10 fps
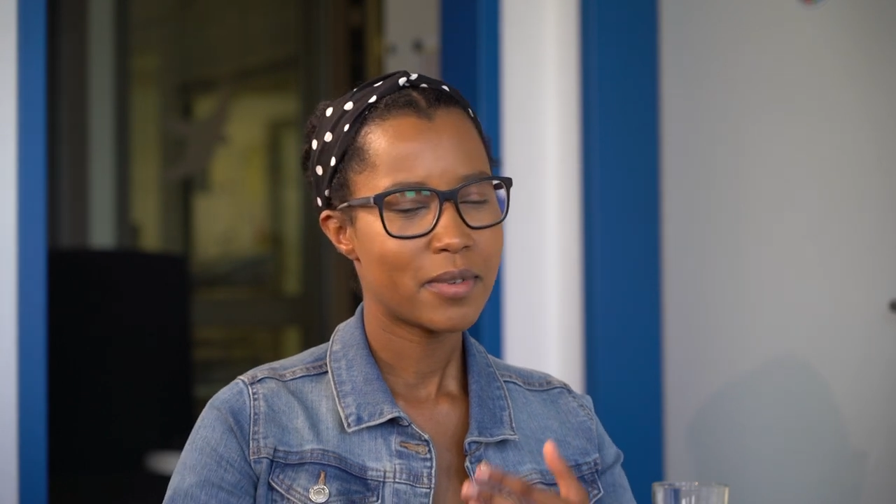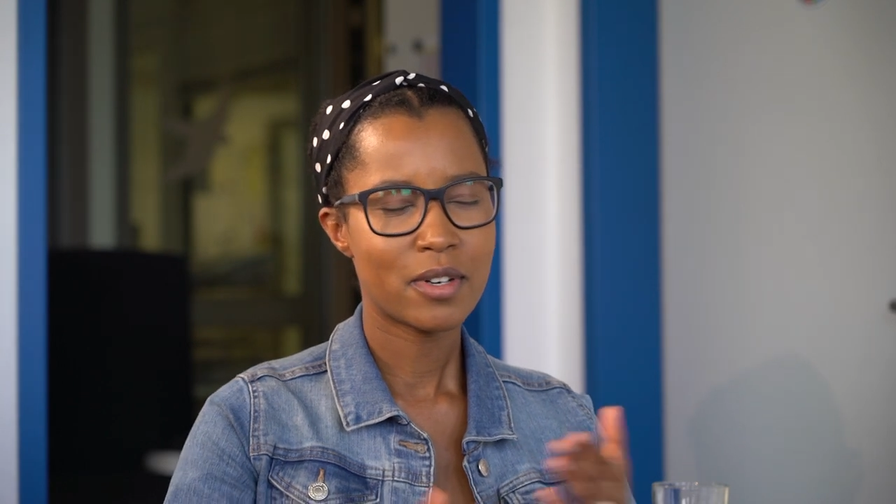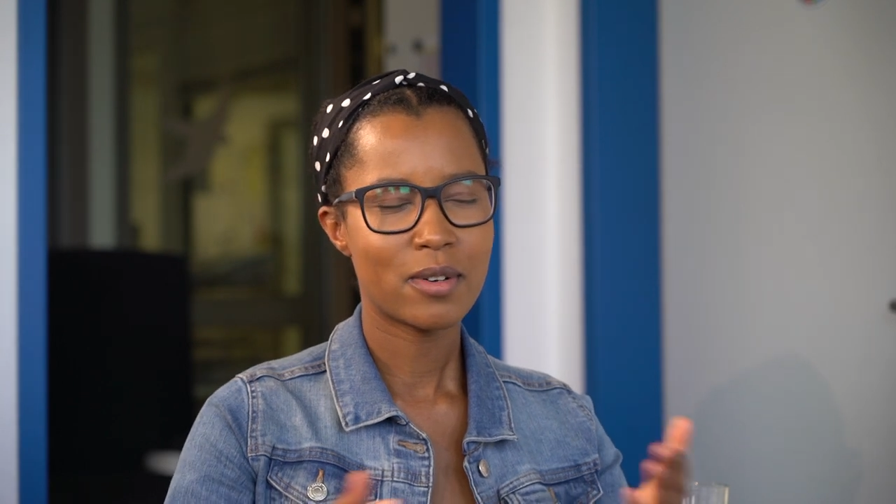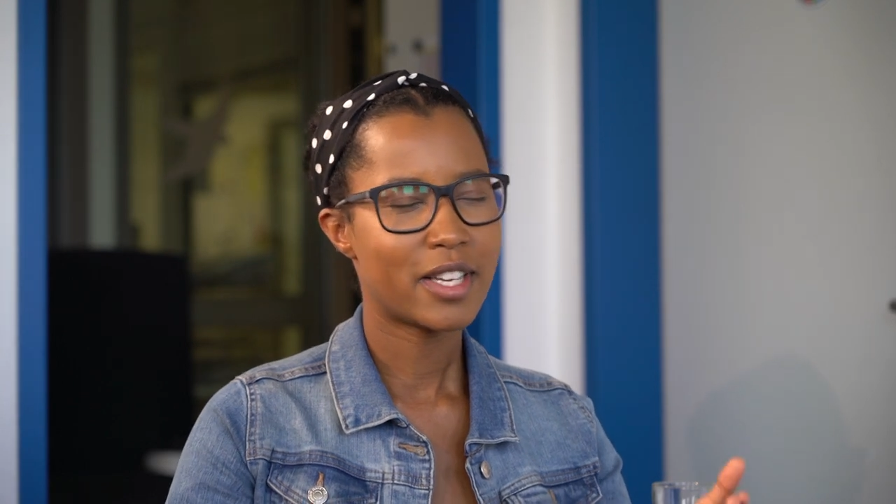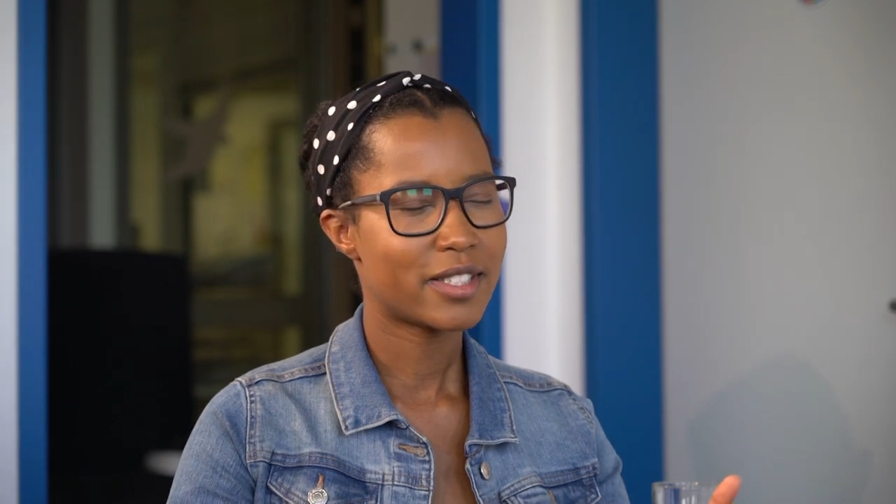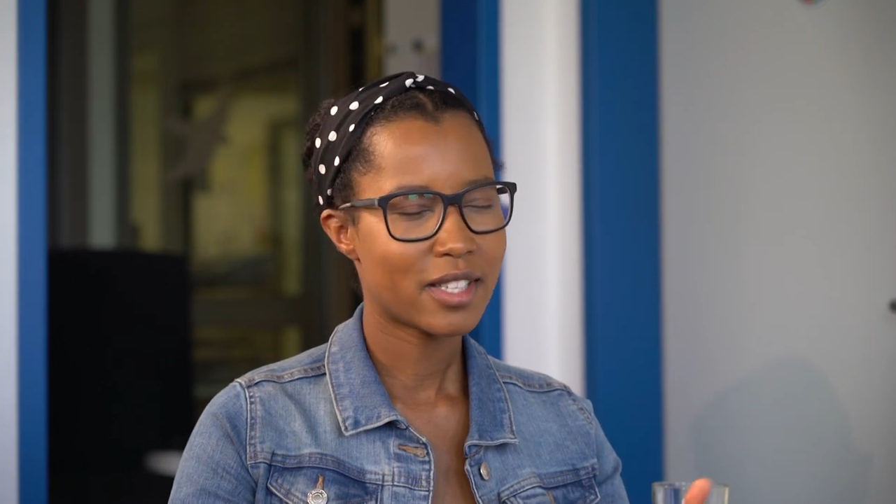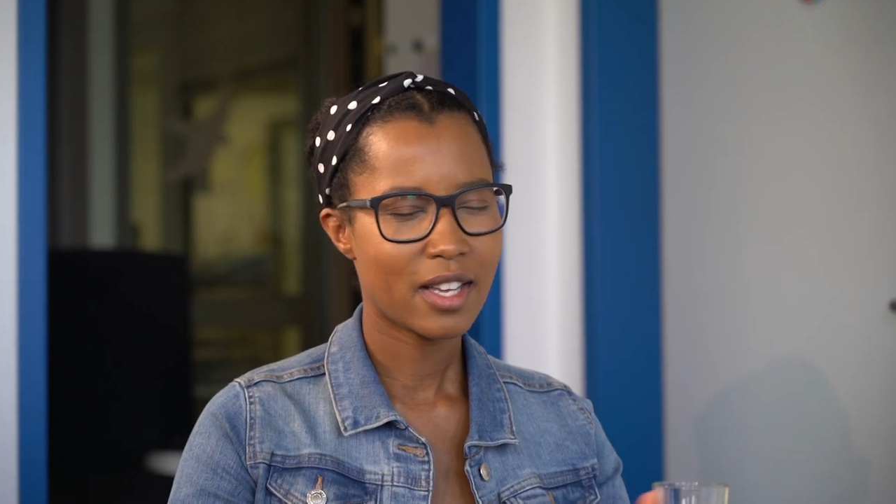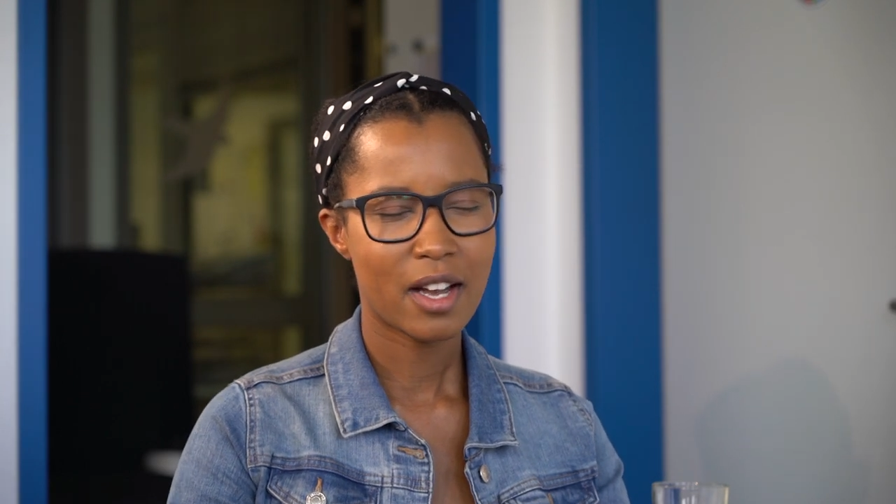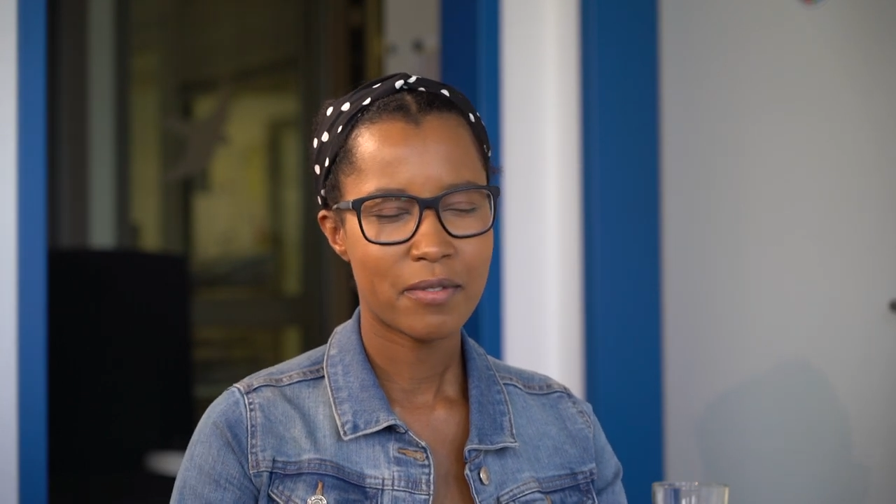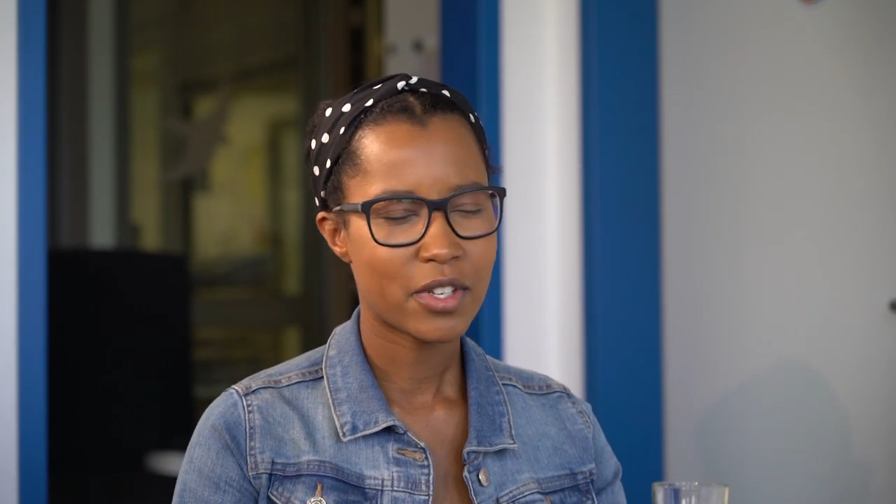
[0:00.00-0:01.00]
you know, let's
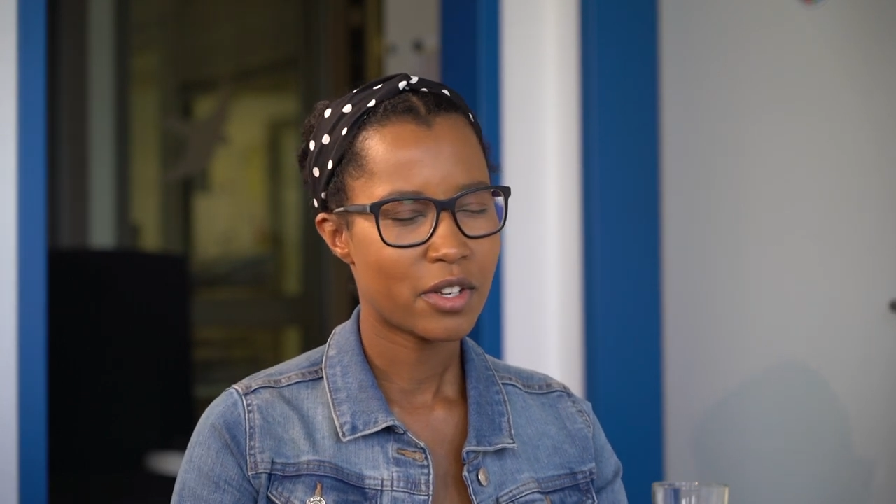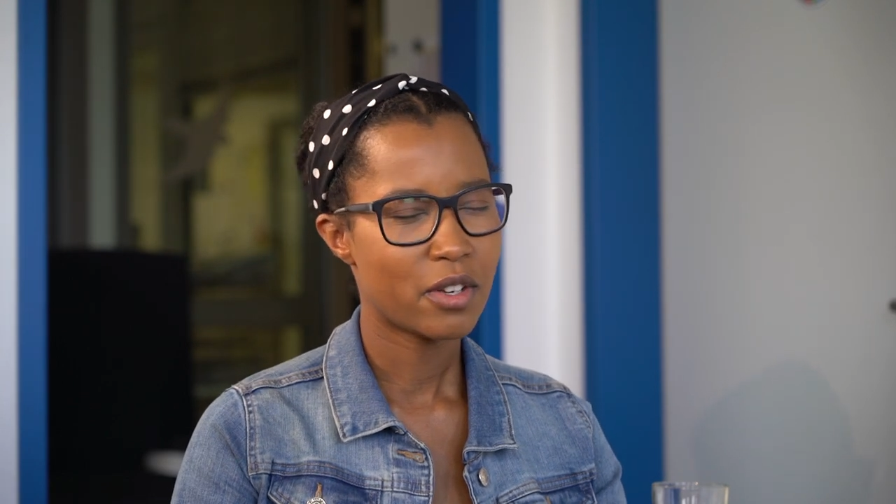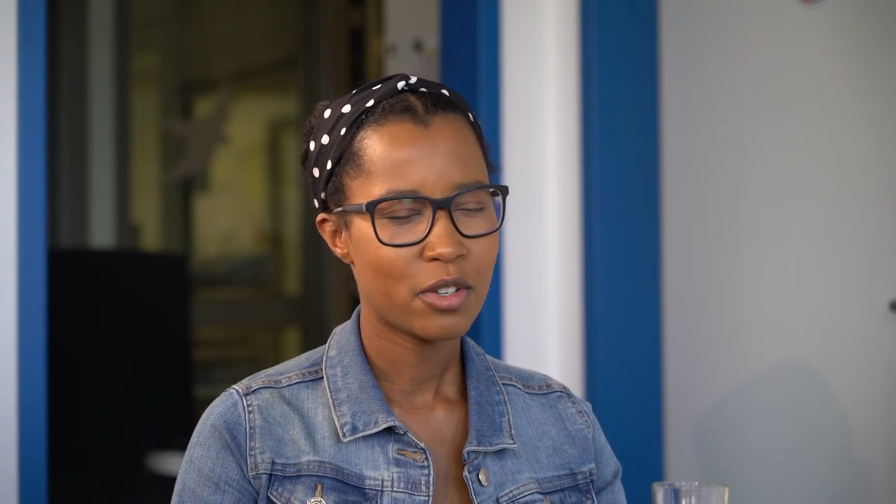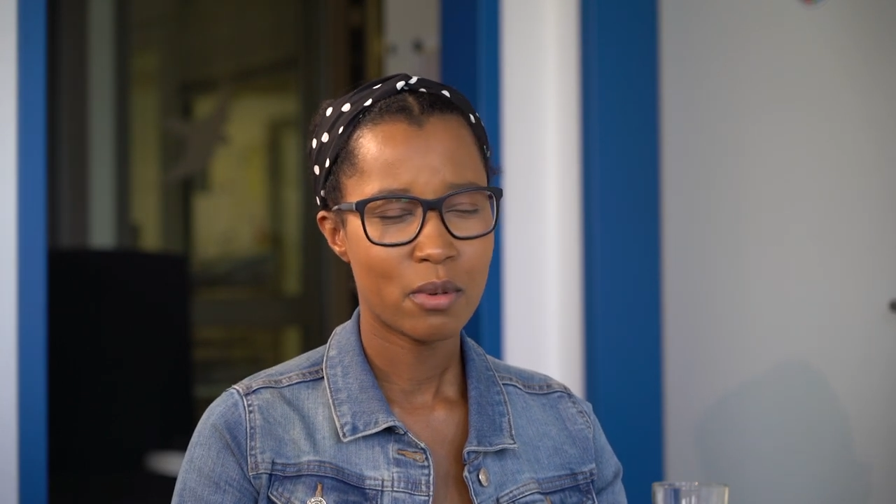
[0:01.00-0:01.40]
say after